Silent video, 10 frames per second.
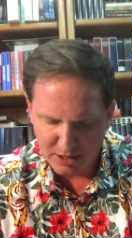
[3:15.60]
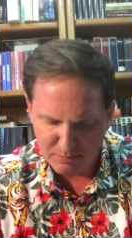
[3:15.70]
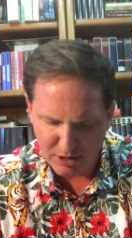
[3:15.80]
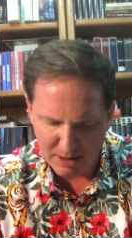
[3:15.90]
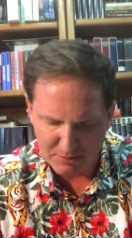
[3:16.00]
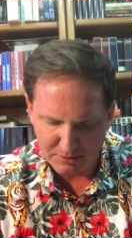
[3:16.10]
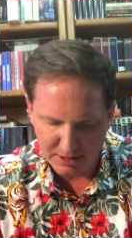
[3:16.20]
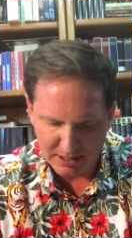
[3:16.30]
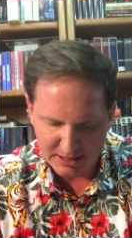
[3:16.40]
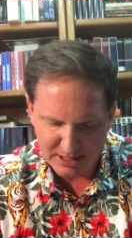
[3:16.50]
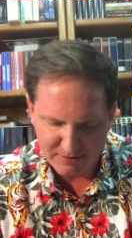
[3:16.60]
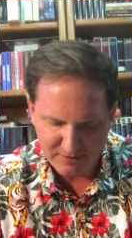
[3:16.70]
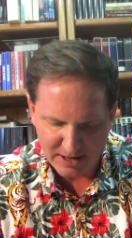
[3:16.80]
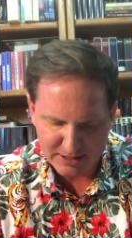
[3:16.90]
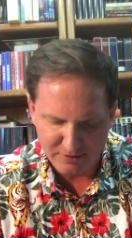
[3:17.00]
Prompt 3. The
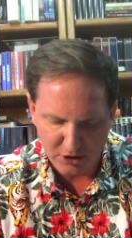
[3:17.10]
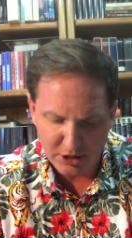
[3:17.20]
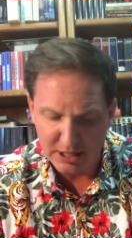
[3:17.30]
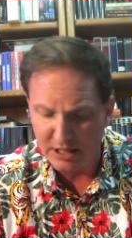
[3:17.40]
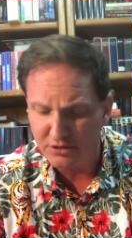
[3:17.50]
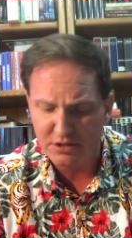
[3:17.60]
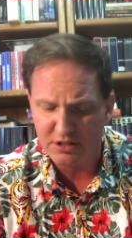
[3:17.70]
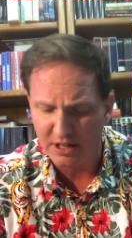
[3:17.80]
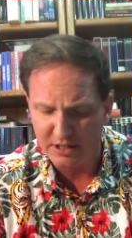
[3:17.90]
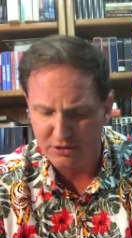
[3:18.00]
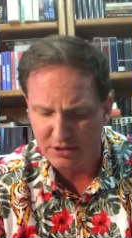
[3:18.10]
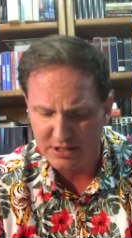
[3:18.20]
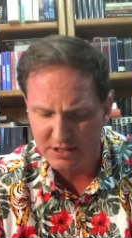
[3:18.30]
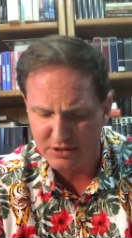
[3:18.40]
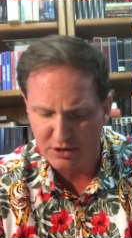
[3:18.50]
effect of earning interest on
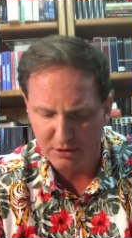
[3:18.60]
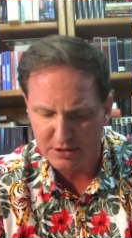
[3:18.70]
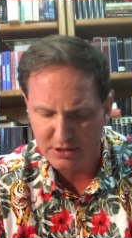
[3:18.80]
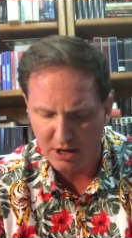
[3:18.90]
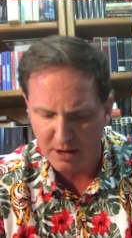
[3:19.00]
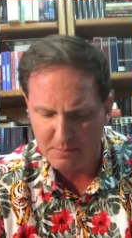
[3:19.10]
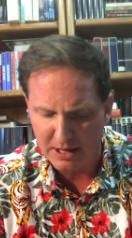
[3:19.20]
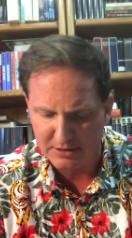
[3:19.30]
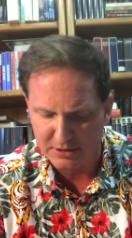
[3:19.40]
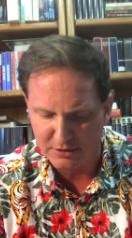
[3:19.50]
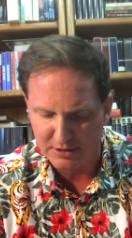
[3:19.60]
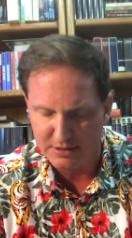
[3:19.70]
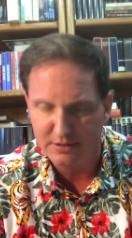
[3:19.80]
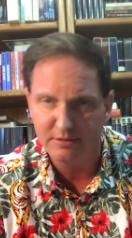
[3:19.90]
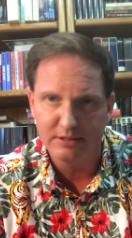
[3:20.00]
interest is known as compound interest.
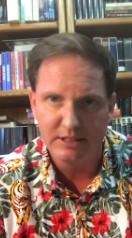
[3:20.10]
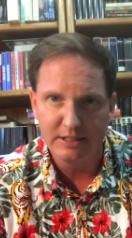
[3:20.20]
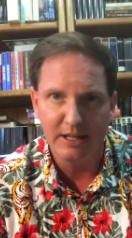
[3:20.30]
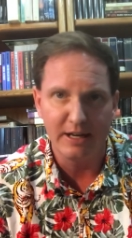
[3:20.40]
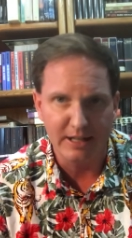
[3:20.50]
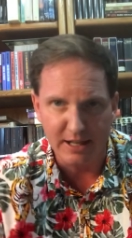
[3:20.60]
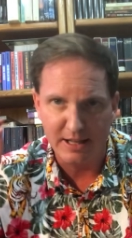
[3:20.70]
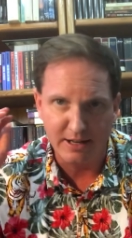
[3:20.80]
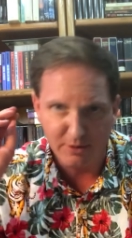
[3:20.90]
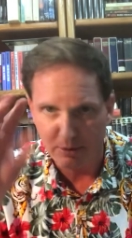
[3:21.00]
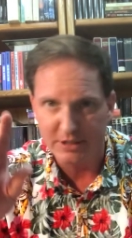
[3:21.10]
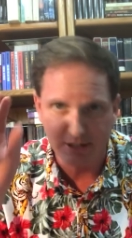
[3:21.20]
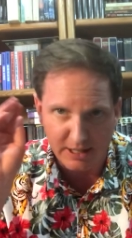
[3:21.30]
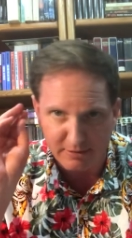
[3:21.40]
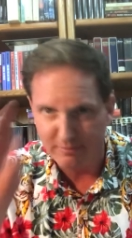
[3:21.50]
And again, that equation,
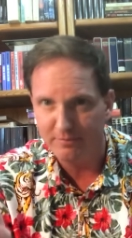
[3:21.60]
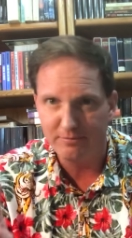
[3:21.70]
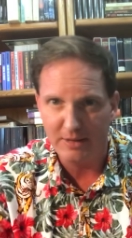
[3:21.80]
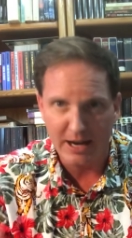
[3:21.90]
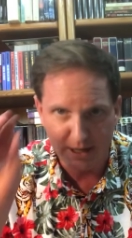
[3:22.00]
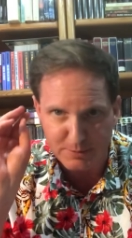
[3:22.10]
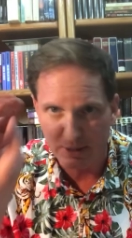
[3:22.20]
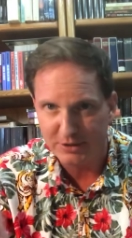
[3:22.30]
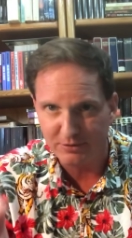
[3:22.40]
like that exponential